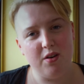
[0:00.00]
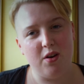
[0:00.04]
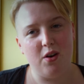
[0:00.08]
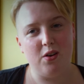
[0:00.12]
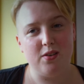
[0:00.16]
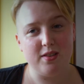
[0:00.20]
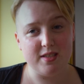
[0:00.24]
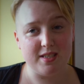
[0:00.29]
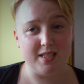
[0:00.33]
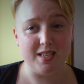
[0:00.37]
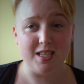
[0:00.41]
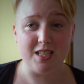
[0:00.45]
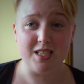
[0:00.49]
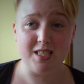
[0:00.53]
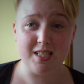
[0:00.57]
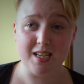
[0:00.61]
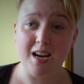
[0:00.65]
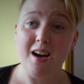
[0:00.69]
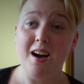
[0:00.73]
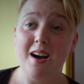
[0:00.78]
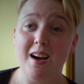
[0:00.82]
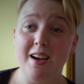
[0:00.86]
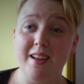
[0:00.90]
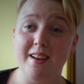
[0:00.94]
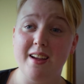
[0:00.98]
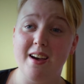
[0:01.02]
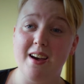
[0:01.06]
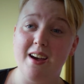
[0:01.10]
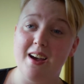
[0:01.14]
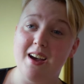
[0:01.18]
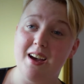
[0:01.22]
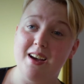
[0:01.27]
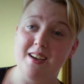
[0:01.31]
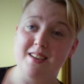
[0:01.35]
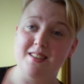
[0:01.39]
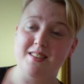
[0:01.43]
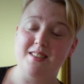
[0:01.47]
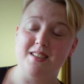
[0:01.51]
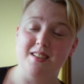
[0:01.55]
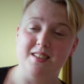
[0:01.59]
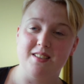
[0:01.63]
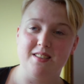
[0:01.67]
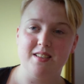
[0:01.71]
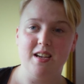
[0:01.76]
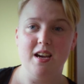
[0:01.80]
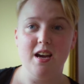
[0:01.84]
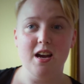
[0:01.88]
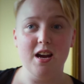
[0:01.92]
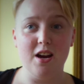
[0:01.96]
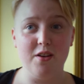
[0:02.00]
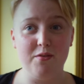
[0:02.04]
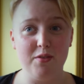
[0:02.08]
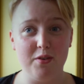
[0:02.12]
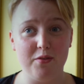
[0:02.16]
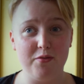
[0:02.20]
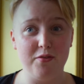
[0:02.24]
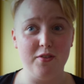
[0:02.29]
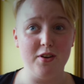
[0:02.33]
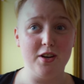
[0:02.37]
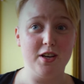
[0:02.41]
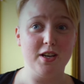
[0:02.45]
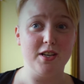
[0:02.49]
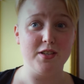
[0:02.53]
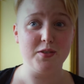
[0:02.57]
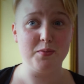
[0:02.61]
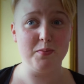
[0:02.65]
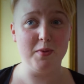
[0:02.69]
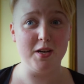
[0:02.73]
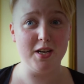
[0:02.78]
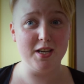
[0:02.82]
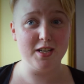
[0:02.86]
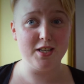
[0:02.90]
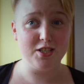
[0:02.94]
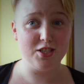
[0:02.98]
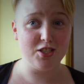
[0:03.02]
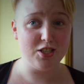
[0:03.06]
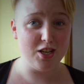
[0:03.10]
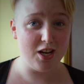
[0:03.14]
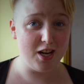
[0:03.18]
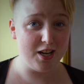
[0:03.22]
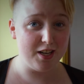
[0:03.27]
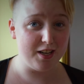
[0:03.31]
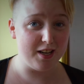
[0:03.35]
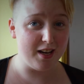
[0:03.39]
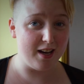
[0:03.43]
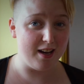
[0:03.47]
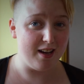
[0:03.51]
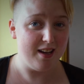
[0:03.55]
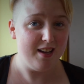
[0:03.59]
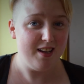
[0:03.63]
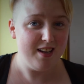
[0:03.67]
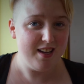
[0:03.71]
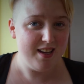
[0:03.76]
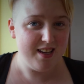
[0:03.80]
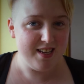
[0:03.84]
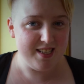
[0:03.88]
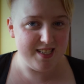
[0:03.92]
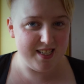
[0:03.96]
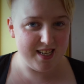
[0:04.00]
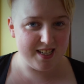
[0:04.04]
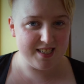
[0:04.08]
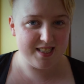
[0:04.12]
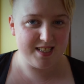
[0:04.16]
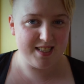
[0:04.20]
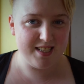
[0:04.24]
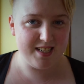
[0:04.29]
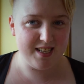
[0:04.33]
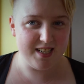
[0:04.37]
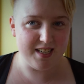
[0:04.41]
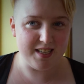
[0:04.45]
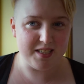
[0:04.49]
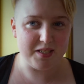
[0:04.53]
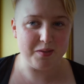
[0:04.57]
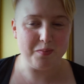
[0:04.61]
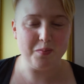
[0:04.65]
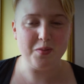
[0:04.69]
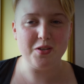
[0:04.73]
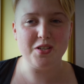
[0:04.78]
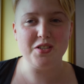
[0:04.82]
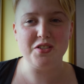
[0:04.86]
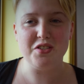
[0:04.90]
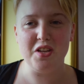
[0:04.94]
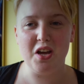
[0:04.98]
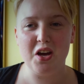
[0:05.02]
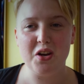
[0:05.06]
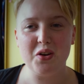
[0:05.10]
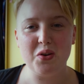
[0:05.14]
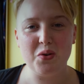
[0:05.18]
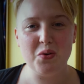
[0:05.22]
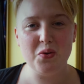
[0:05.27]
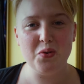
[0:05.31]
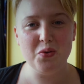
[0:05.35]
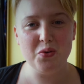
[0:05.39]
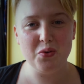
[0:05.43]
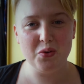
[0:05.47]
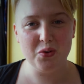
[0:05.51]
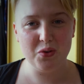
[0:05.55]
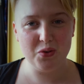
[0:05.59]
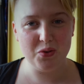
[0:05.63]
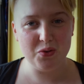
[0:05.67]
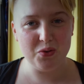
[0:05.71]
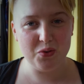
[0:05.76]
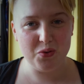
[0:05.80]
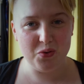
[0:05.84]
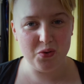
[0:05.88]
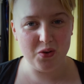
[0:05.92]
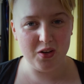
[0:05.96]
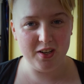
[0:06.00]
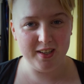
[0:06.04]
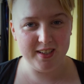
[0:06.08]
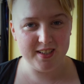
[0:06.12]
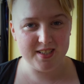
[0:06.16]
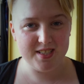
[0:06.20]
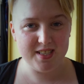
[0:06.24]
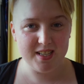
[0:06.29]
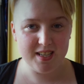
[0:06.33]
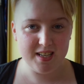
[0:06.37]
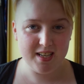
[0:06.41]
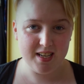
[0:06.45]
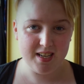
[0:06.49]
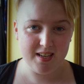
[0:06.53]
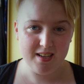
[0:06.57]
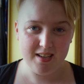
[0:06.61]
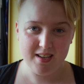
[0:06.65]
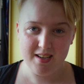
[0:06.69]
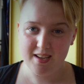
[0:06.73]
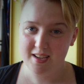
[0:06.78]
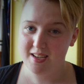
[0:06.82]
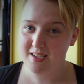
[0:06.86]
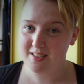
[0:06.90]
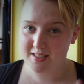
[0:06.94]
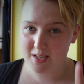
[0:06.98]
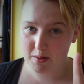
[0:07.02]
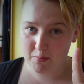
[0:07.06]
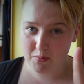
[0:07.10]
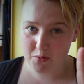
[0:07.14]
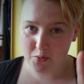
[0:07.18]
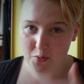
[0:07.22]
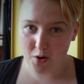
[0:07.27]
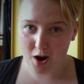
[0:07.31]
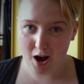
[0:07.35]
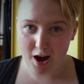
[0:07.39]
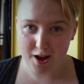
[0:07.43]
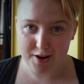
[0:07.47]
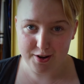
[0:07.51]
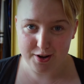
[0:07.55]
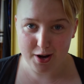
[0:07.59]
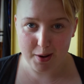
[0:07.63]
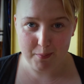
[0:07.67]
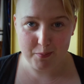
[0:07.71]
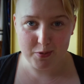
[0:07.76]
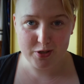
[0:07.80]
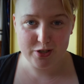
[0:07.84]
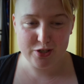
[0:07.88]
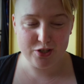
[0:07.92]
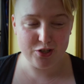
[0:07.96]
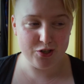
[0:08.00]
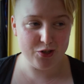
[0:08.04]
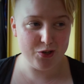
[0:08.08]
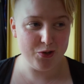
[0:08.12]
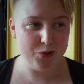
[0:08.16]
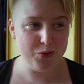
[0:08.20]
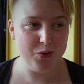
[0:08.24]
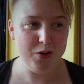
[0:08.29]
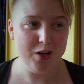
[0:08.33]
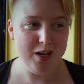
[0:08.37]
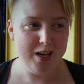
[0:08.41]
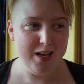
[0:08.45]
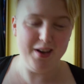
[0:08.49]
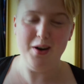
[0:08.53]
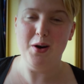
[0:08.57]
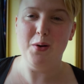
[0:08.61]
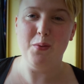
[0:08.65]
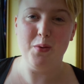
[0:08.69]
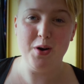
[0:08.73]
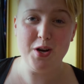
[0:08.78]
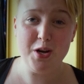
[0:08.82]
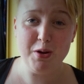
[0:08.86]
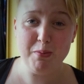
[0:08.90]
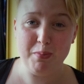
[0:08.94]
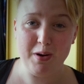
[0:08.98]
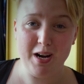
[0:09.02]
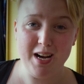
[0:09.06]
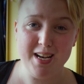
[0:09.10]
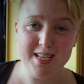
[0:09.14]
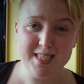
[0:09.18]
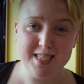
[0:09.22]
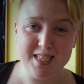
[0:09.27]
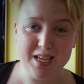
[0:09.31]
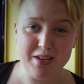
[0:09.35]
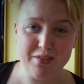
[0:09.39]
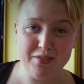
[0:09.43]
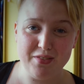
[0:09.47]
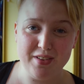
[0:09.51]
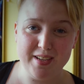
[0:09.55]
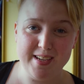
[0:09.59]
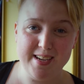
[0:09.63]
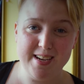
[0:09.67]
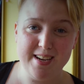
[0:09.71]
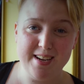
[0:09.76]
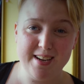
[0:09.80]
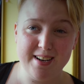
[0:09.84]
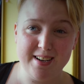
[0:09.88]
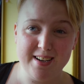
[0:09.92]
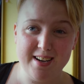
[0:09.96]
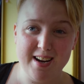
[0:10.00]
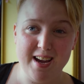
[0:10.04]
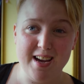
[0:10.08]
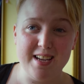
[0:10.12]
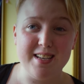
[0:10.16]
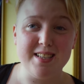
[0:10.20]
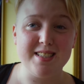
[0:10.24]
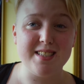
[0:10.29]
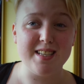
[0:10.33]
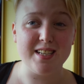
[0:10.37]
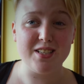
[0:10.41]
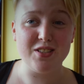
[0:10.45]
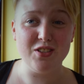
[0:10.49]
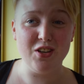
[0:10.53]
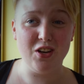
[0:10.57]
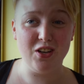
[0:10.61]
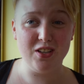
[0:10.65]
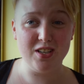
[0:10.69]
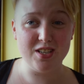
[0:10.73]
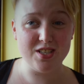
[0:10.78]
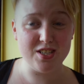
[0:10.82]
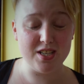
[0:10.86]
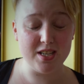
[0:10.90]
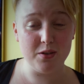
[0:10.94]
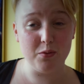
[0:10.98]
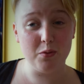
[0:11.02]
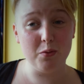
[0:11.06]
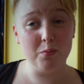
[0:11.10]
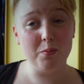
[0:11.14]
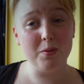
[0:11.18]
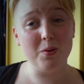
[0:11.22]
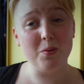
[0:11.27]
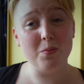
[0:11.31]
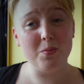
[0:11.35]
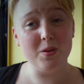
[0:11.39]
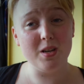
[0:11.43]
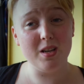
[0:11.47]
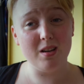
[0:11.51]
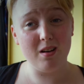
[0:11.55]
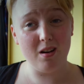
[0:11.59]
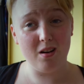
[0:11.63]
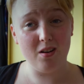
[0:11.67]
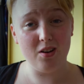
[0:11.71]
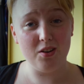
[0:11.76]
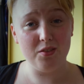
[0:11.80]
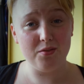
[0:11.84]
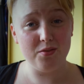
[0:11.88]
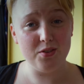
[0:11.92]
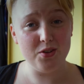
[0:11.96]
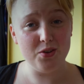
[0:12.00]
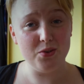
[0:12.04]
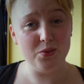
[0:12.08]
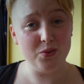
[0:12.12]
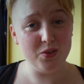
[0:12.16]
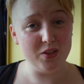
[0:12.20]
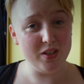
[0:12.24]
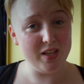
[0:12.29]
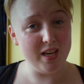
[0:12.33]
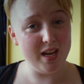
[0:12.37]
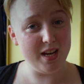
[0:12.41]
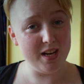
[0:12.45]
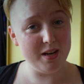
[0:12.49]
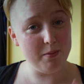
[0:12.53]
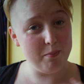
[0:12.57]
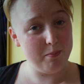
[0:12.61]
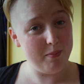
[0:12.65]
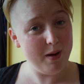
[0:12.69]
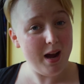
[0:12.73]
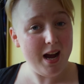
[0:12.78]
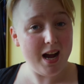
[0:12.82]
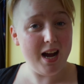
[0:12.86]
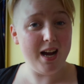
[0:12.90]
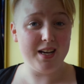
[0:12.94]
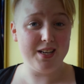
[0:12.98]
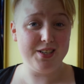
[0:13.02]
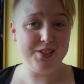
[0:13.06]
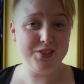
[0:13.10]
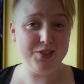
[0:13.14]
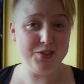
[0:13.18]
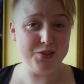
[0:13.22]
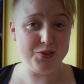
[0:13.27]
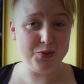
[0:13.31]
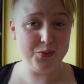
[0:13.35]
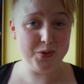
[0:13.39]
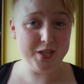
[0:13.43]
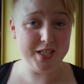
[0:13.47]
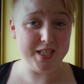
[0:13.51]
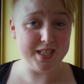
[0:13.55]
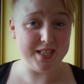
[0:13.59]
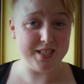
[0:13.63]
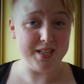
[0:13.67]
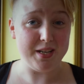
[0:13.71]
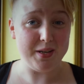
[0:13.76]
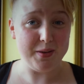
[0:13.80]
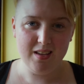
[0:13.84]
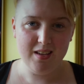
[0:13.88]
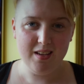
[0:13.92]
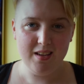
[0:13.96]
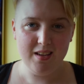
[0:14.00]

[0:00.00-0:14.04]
knows that China has this, everything is made in China. Yes it is, but it's not good quality. It's number one. Number two, when you buy something here and it's technology, it would be really hard for you to get it back to Sweden